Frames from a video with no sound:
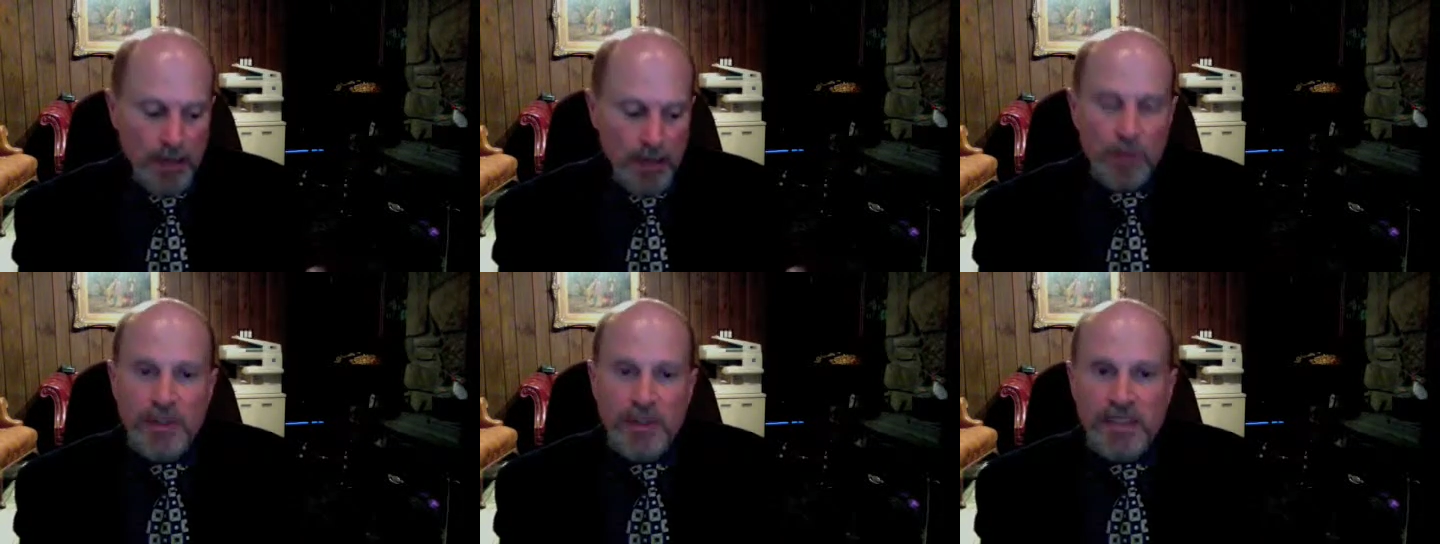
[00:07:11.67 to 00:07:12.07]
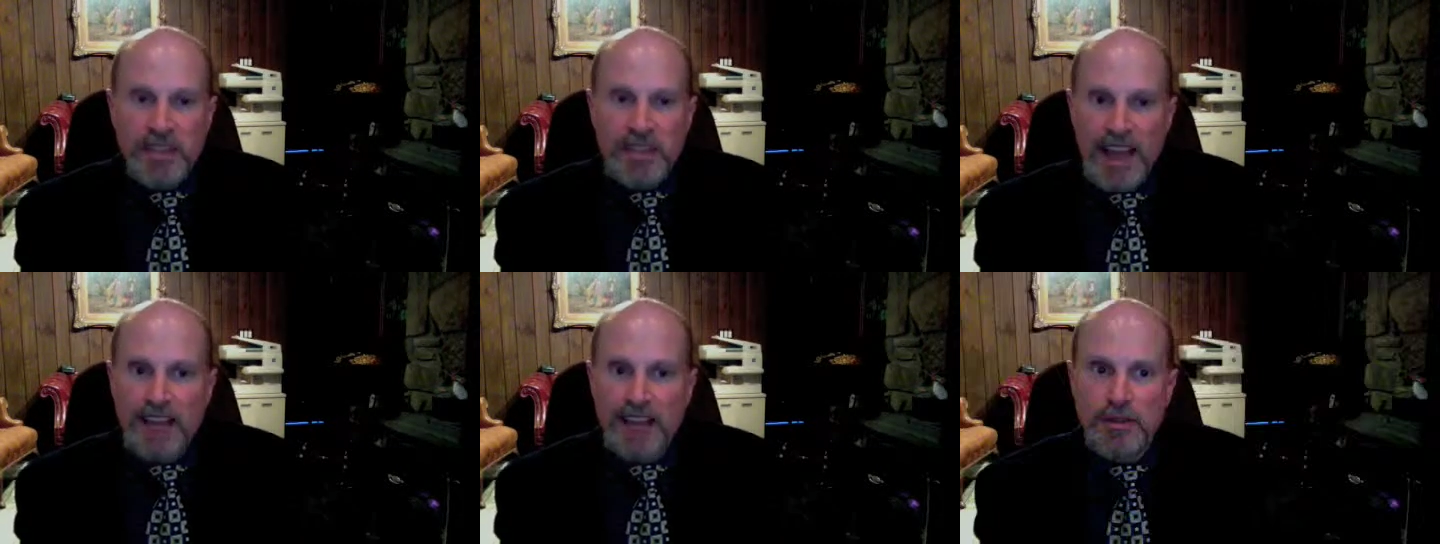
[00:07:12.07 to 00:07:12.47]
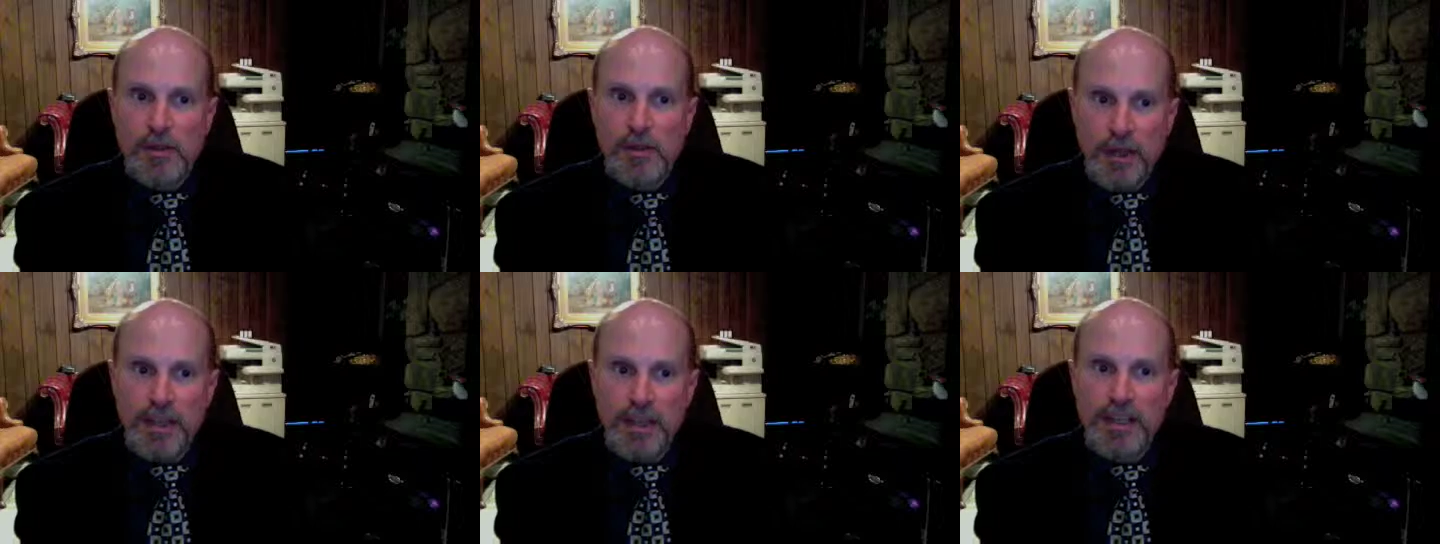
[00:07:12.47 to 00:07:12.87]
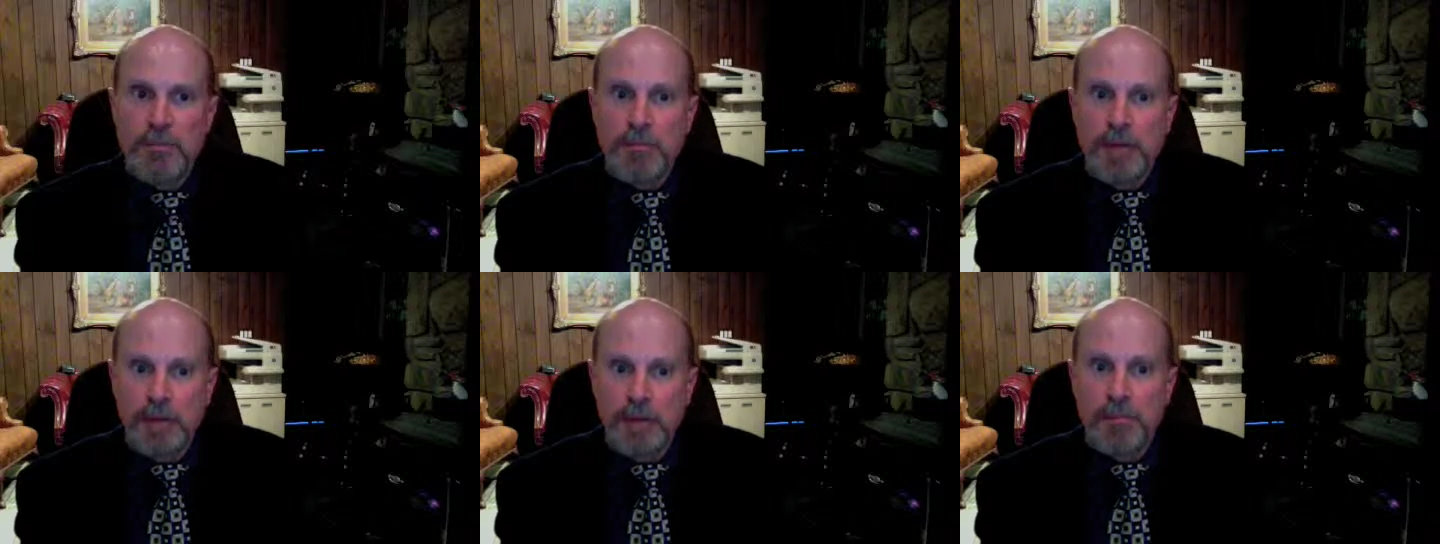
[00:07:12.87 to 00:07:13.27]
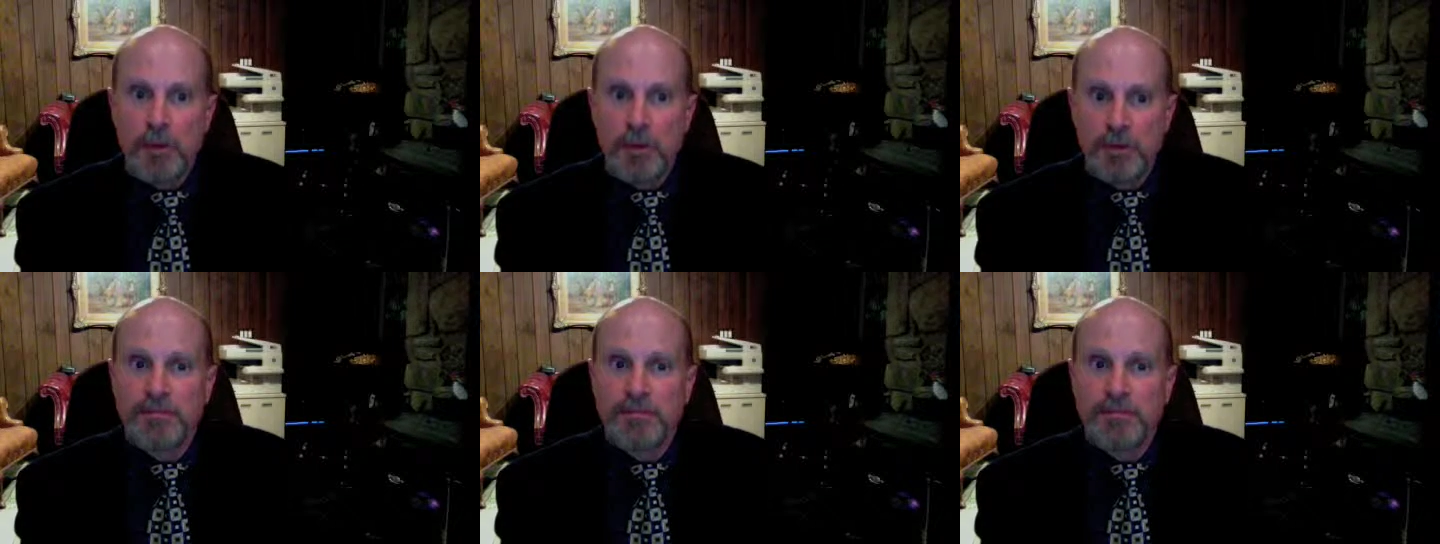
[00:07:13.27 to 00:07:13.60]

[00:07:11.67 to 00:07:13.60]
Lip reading: Well, this tends to really get people